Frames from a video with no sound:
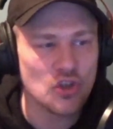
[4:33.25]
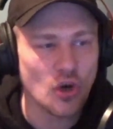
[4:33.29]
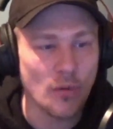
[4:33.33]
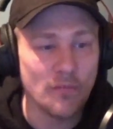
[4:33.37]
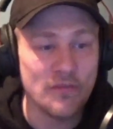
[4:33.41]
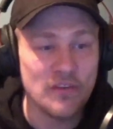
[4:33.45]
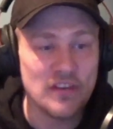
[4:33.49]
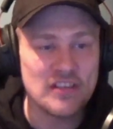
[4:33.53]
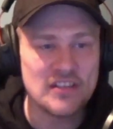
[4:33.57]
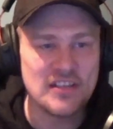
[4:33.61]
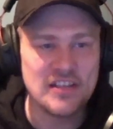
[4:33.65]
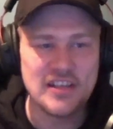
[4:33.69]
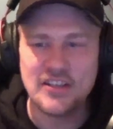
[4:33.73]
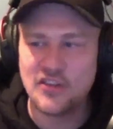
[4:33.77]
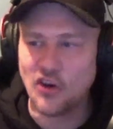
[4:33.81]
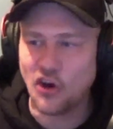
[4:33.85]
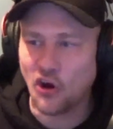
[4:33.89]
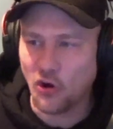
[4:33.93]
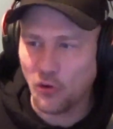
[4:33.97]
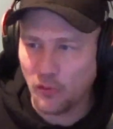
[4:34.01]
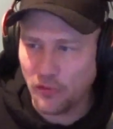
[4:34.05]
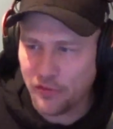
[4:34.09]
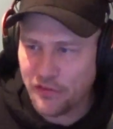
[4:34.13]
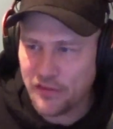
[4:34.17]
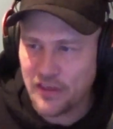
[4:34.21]
Obviously, the
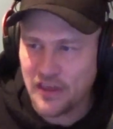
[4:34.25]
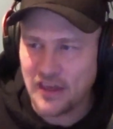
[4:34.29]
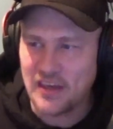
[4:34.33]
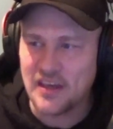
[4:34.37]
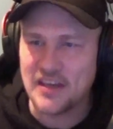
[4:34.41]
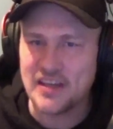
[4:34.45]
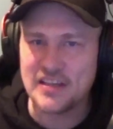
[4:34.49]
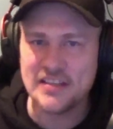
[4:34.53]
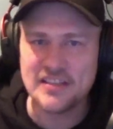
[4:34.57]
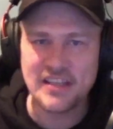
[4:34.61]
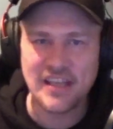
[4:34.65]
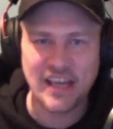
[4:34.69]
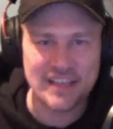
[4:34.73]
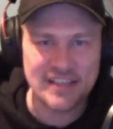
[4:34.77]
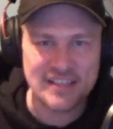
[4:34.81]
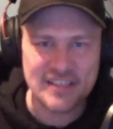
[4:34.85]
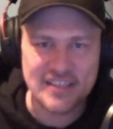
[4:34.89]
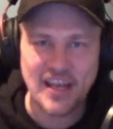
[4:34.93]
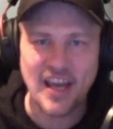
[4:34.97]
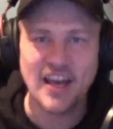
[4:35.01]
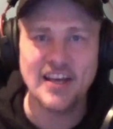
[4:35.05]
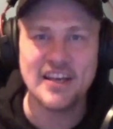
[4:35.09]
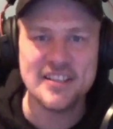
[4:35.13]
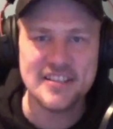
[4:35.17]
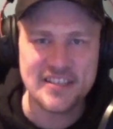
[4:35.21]
whole thing is a
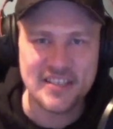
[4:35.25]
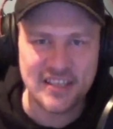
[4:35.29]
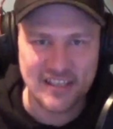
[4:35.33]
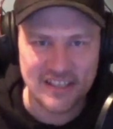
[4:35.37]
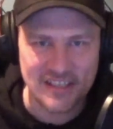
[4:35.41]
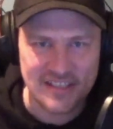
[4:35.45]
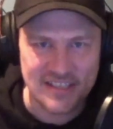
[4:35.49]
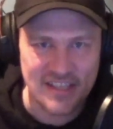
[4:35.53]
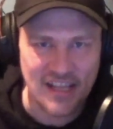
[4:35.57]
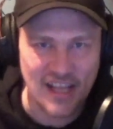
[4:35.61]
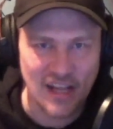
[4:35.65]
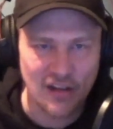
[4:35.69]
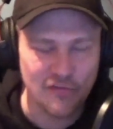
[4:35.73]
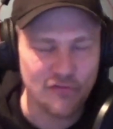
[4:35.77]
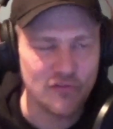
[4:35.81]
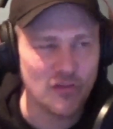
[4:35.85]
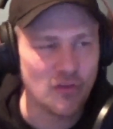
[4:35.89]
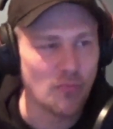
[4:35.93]
science in itself.